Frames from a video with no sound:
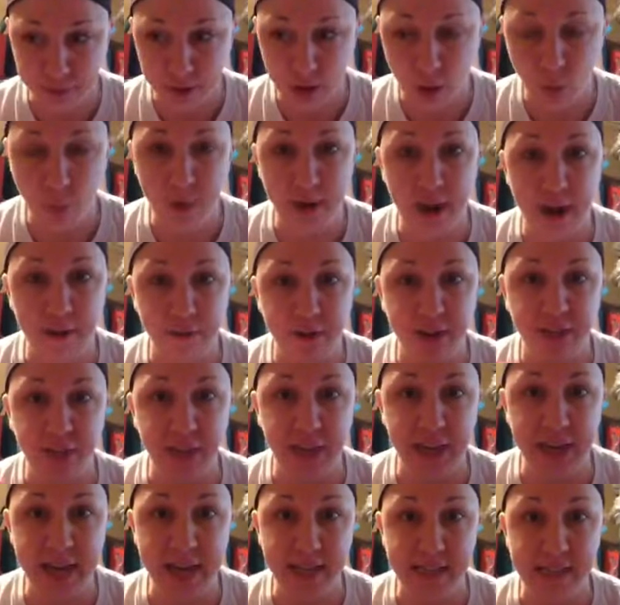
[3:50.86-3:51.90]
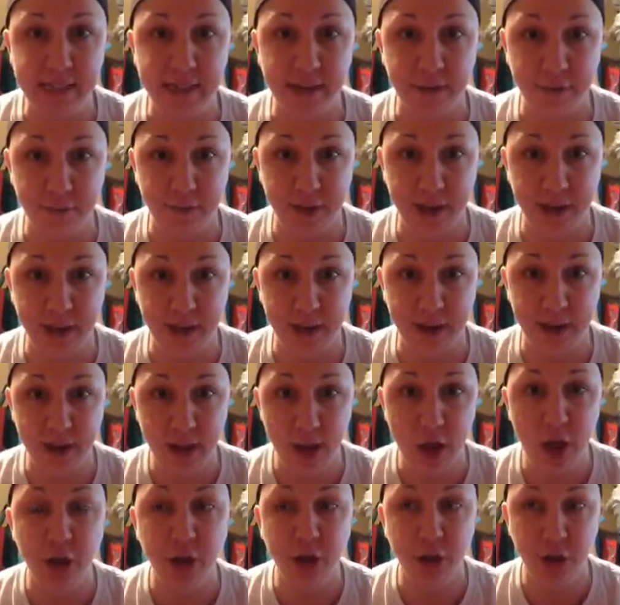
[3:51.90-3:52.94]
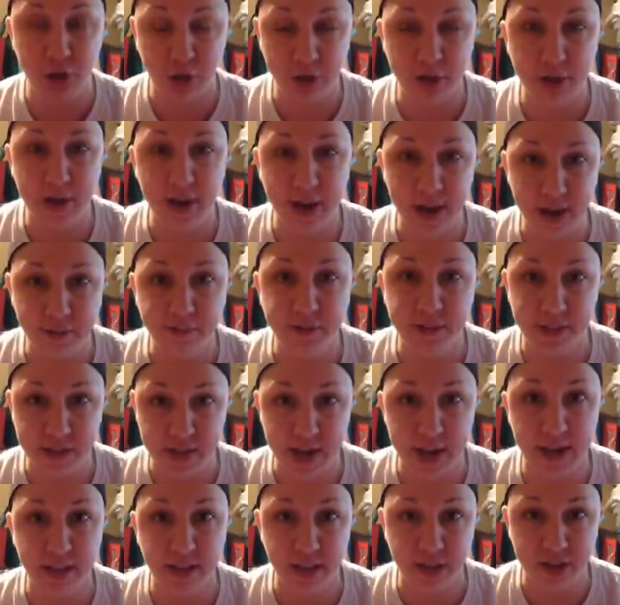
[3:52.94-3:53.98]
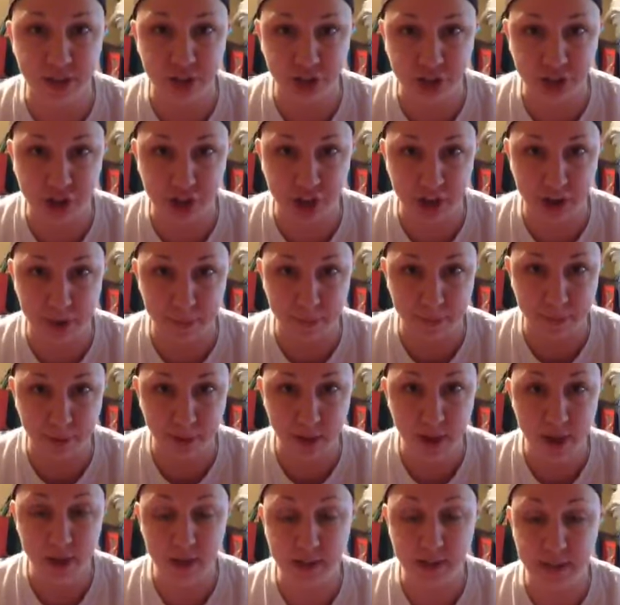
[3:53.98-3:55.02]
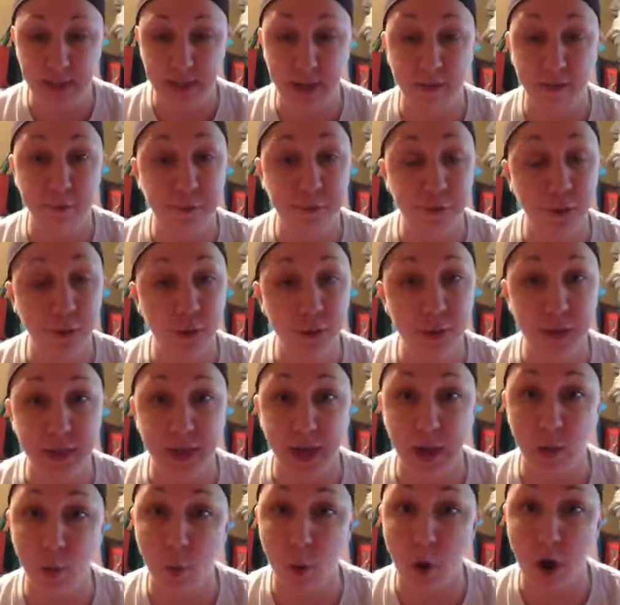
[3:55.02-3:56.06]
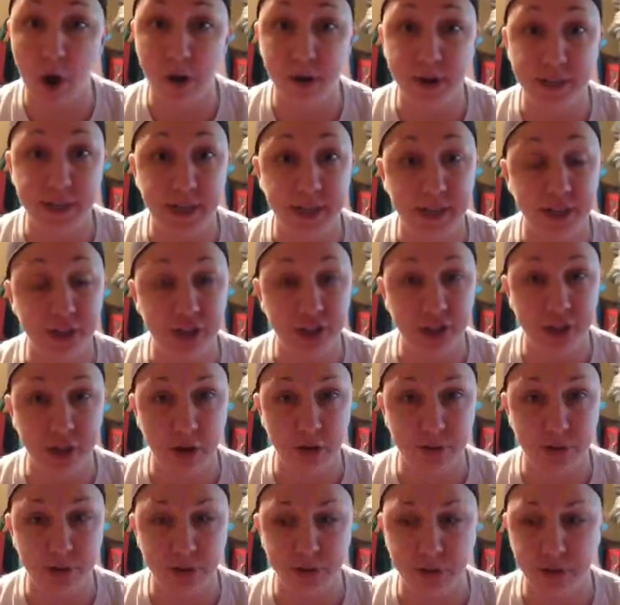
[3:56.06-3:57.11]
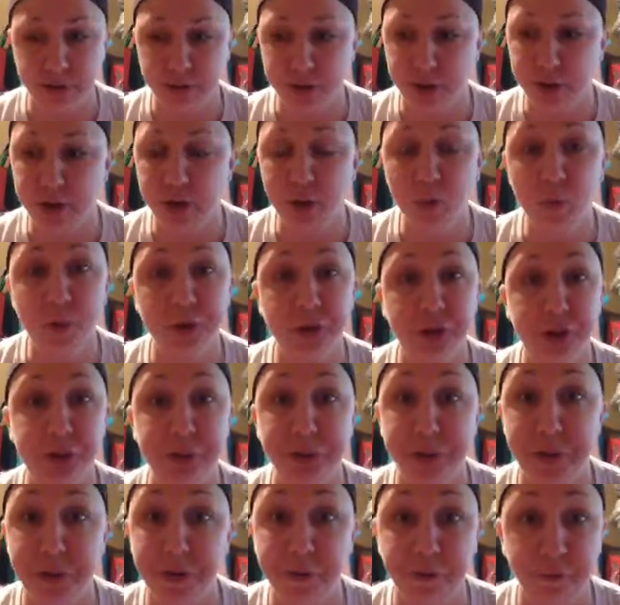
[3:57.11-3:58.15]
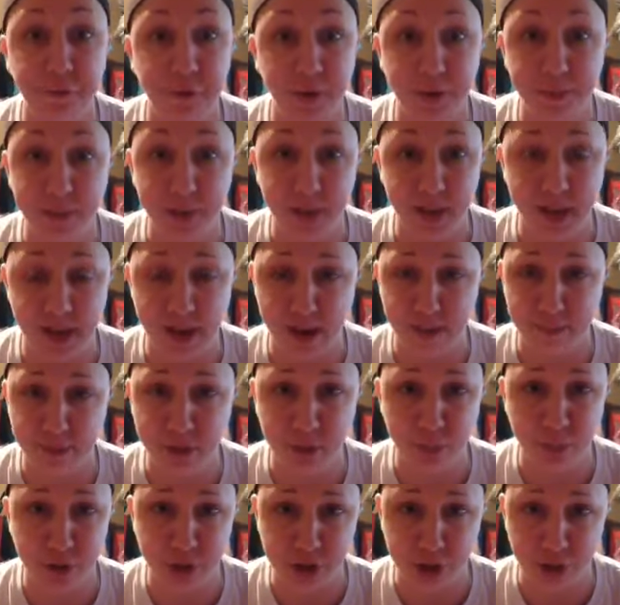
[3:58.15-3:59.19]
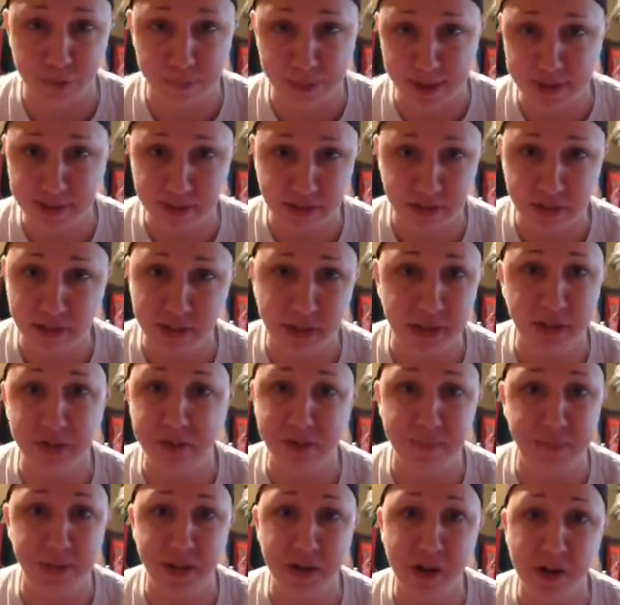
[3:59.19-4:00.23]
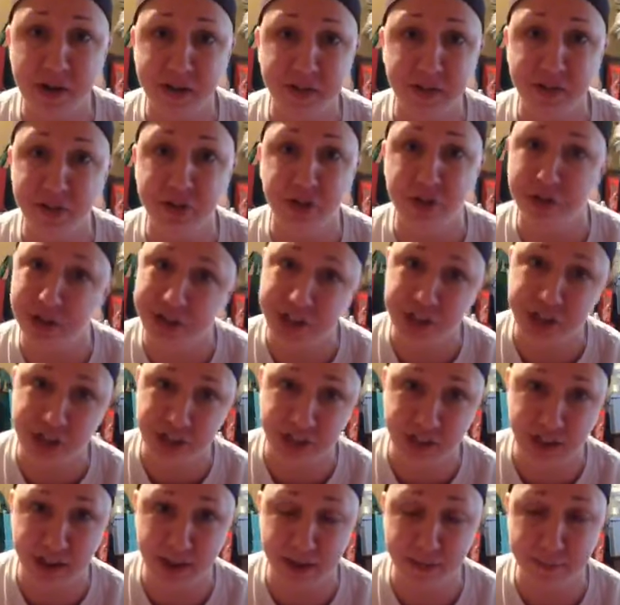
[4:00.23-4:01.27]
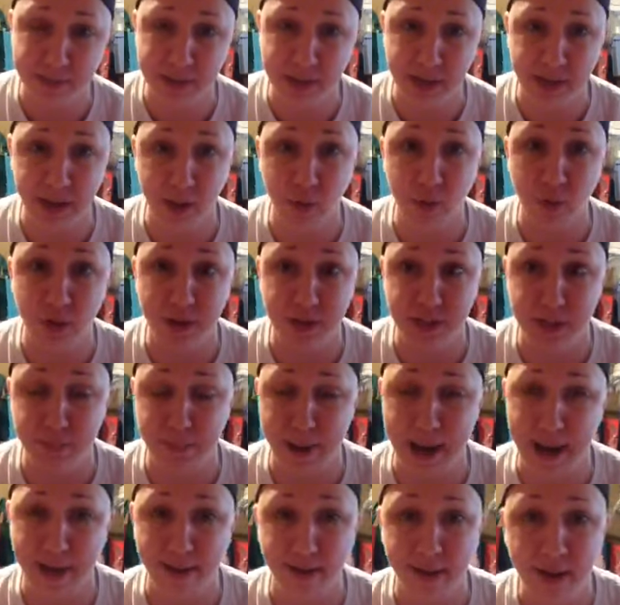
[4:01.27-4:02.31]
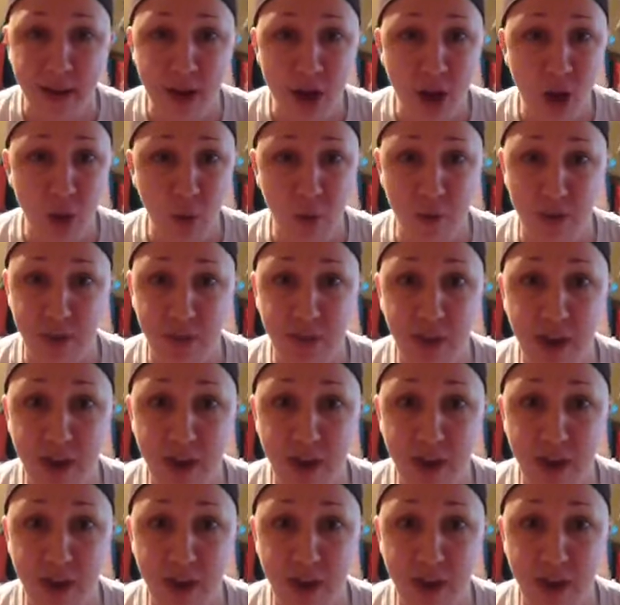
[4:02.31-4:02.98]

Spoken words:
When everything hits the fan, you're going to have to take this chip to get food, to get water, to get shelter. They're going to want you to go to FEMA camps, which are basically going to be concentration camps like it was back with